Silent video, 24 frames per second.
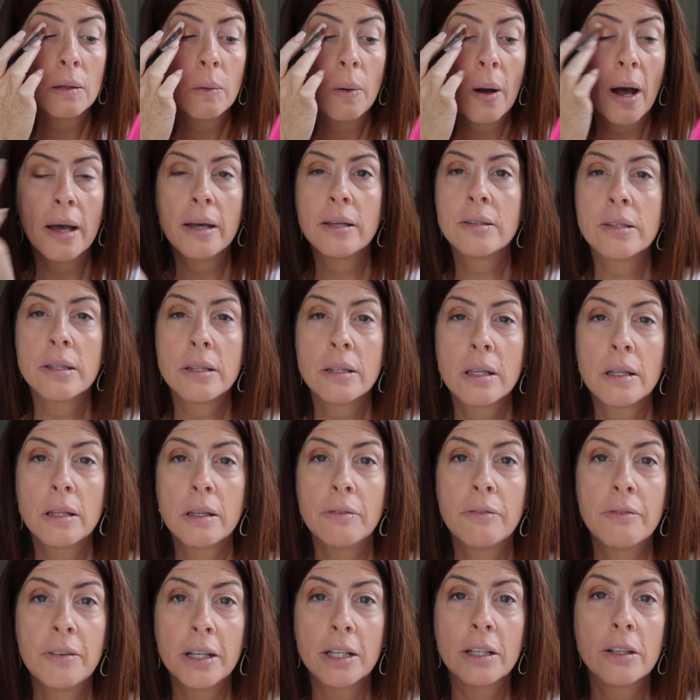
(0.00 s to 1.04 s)
Why is it that
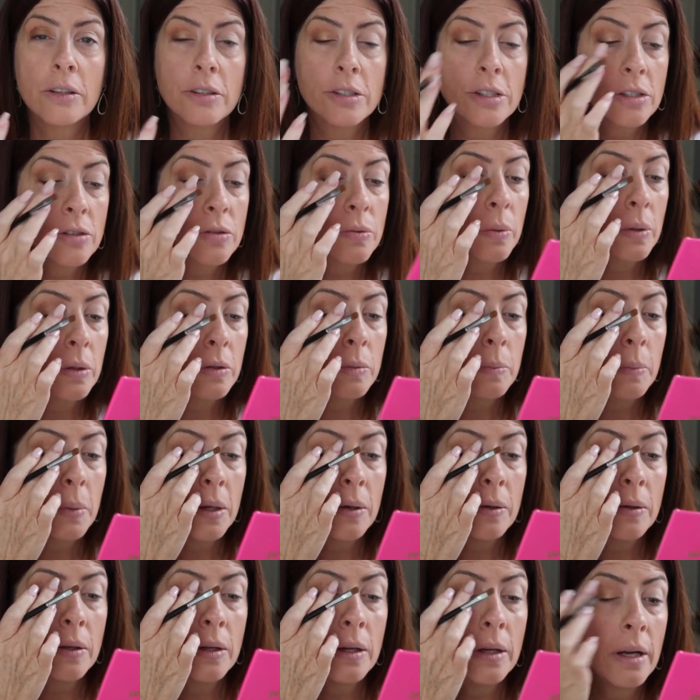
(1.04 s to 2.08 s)
the finger just works
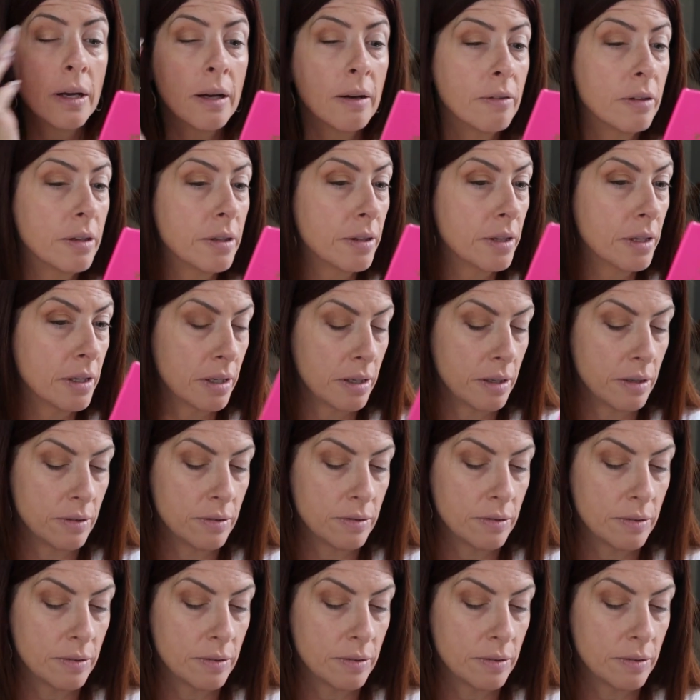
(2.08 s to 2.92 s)
better than everything